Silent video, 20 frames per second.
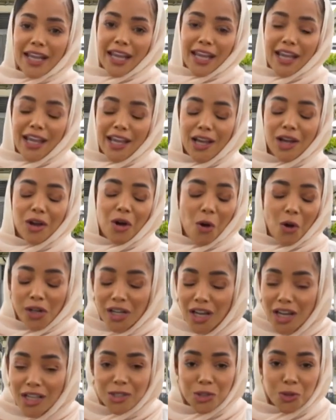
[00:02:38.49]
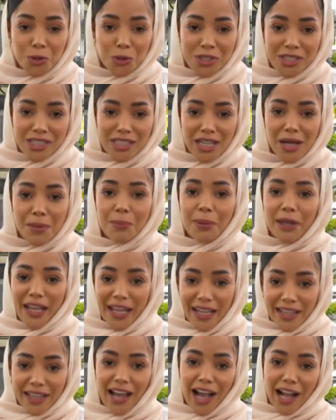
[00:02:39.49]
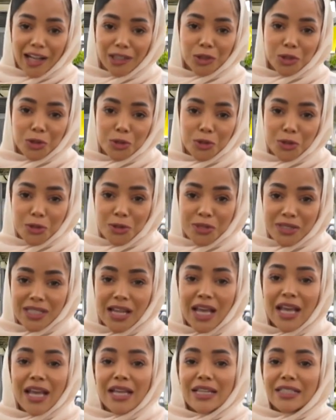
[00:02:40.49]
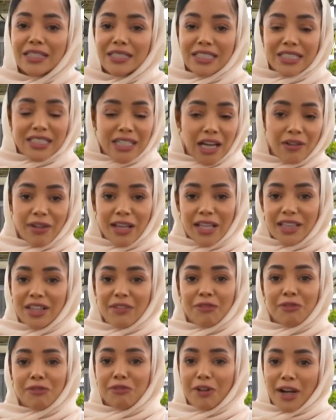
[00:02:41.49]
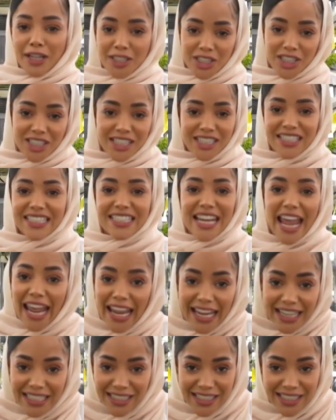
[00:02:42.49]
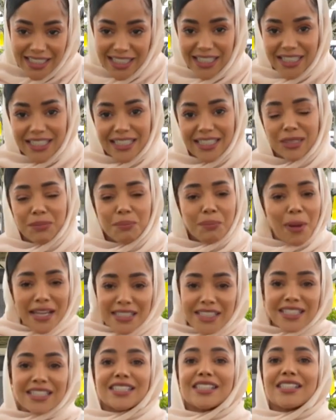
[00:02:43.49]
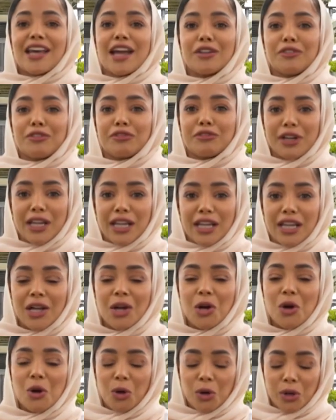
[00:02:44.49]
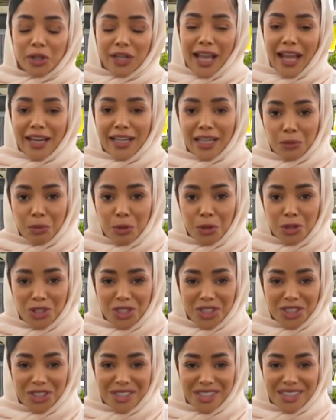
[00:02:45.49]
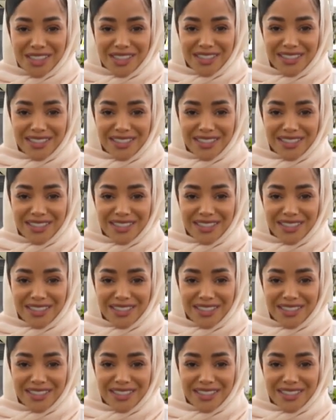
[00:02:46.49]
here on our doorstep in Al Quoz, serving the freshest, tastiest, pesticide-free organic produce.